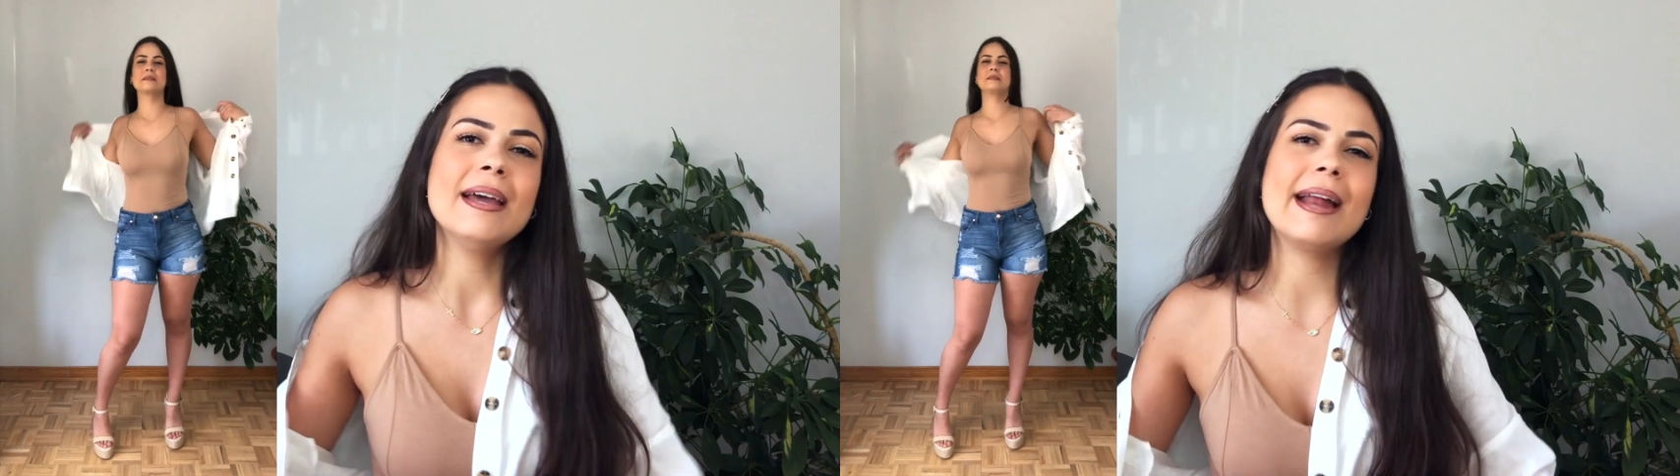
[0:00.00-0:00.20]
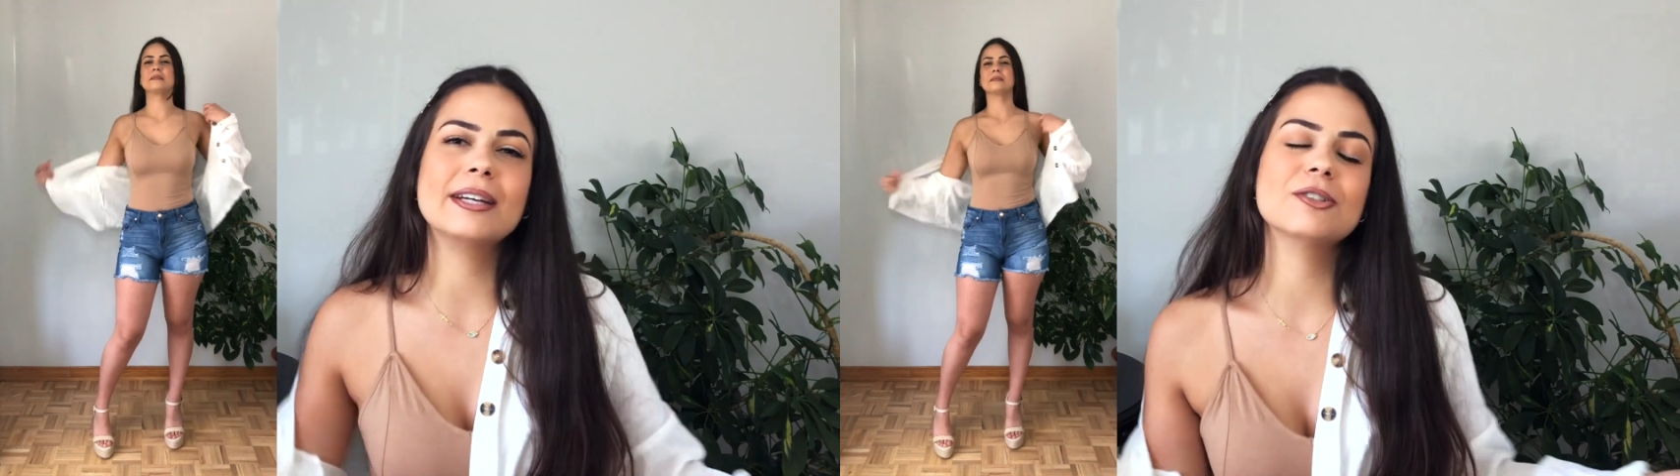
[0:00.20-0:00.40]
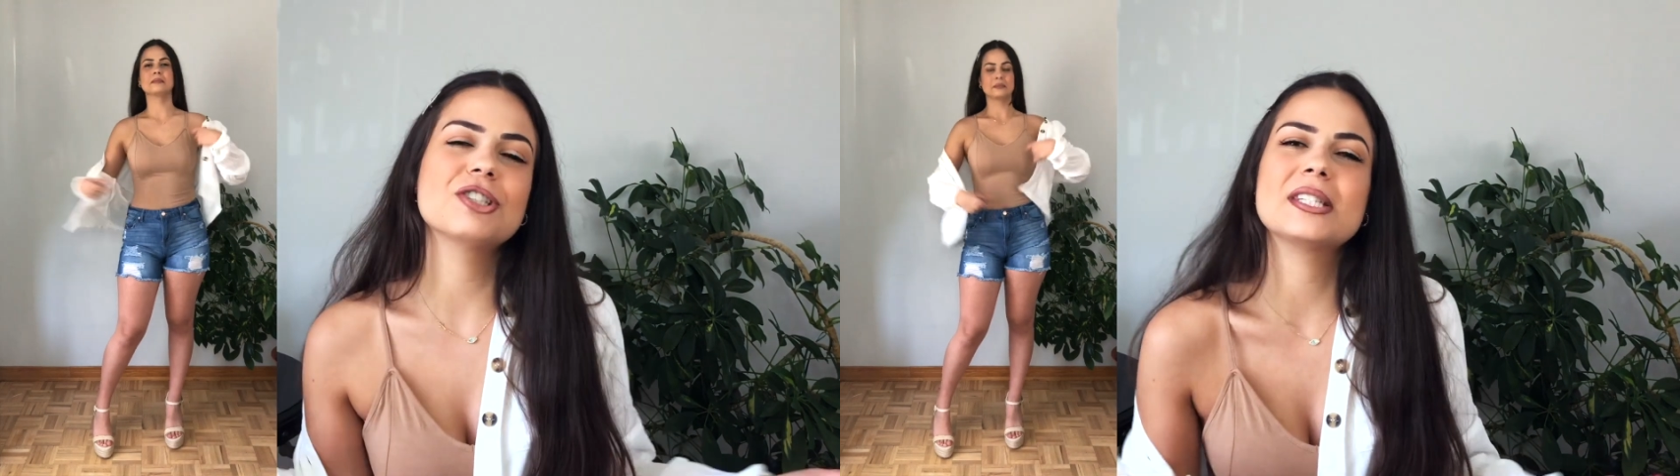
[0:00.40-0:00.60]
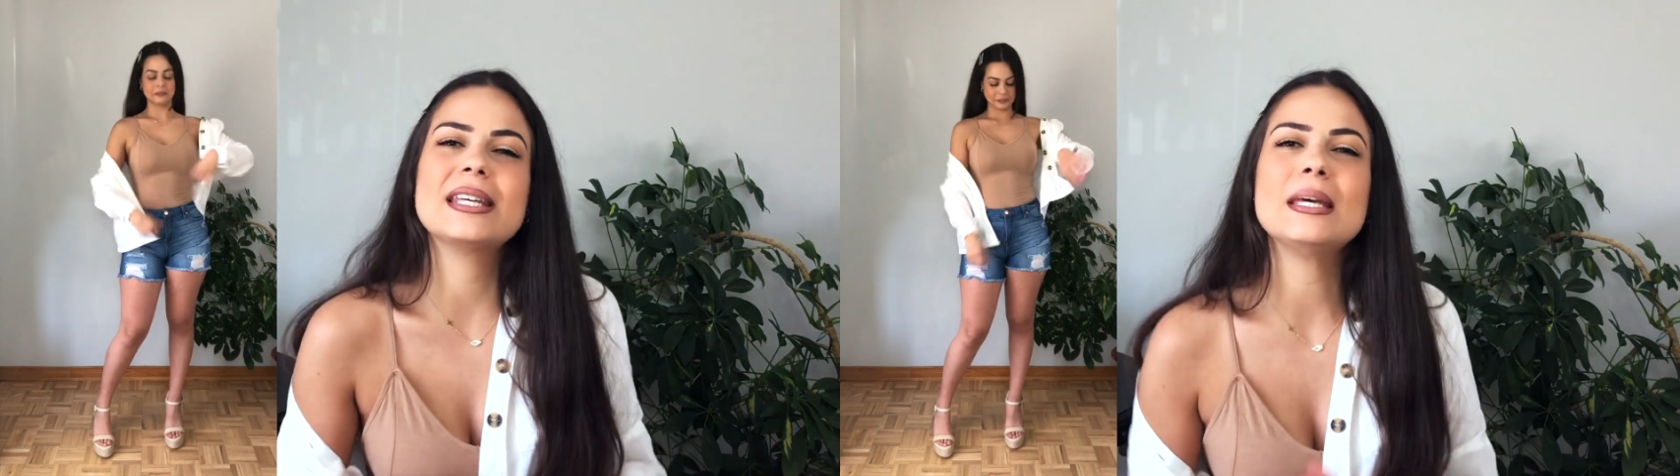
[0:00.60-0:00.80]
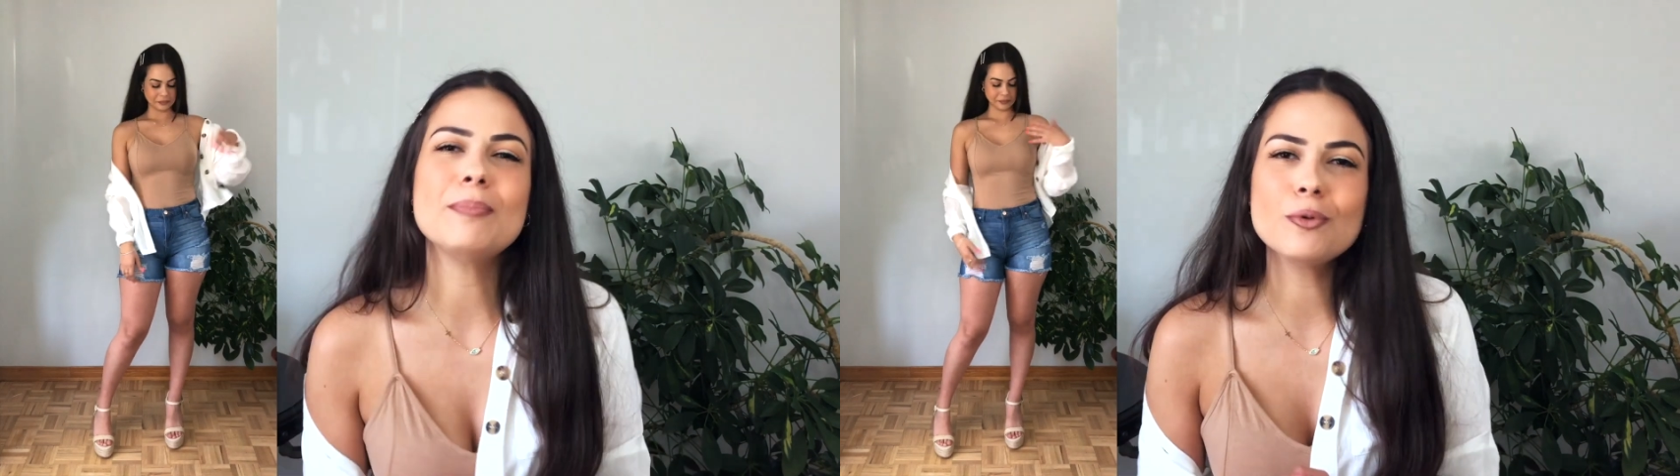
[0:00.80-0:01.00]
and it'll just
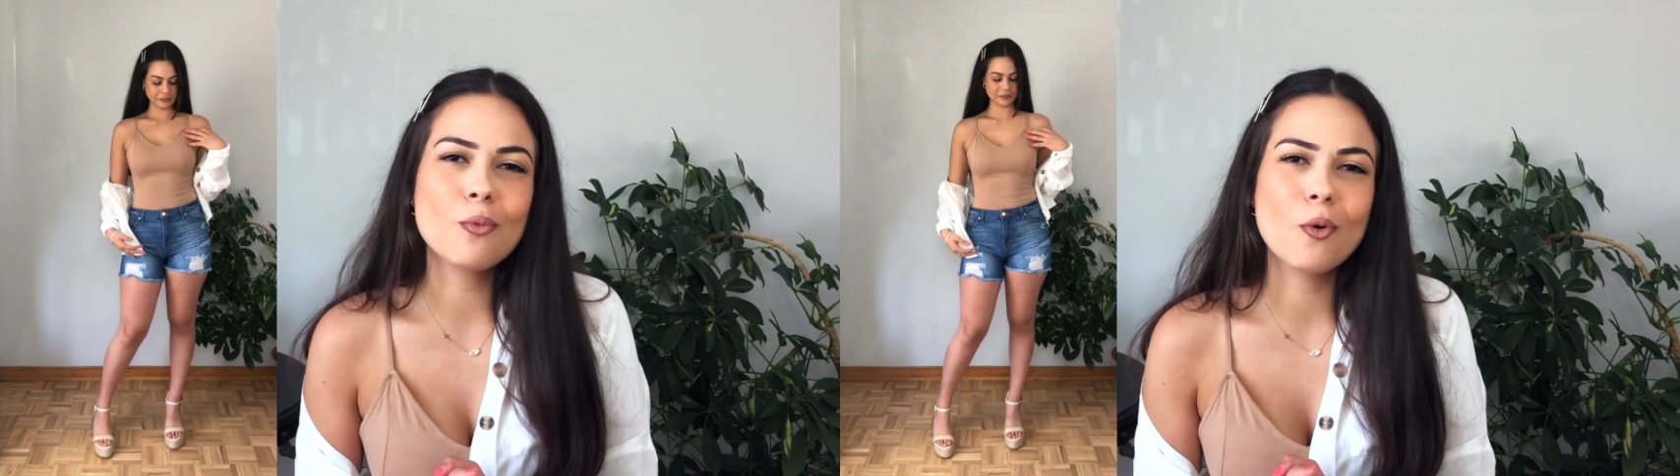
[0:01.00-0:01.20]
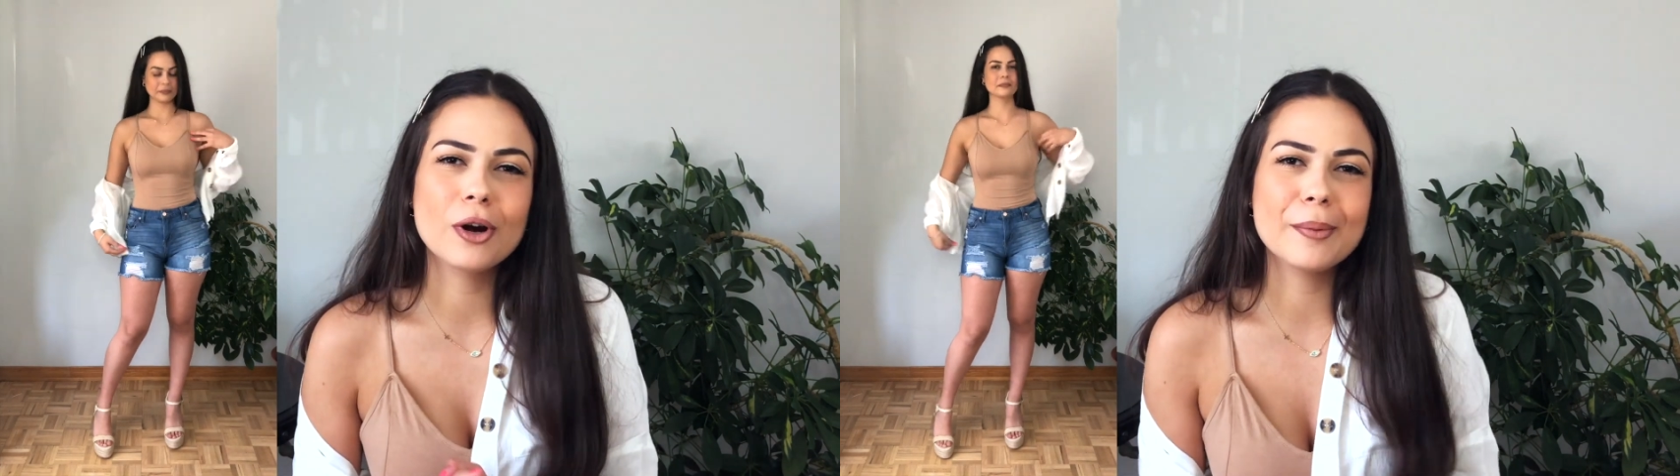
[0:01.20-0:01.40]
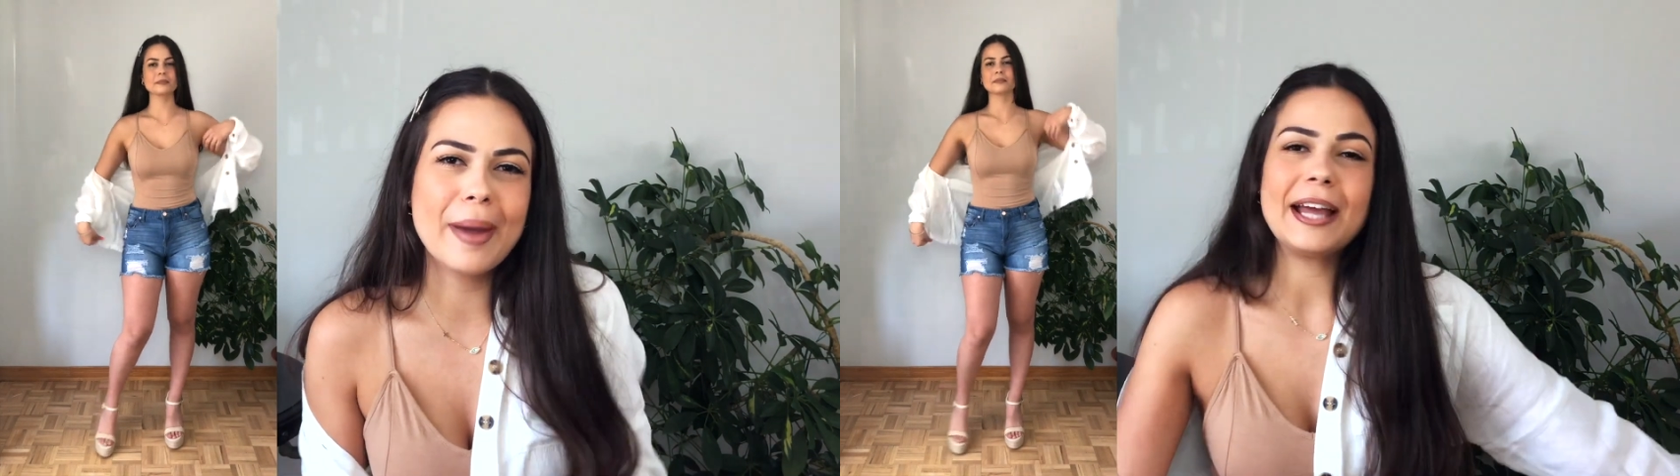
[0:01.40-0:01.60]
keep you warm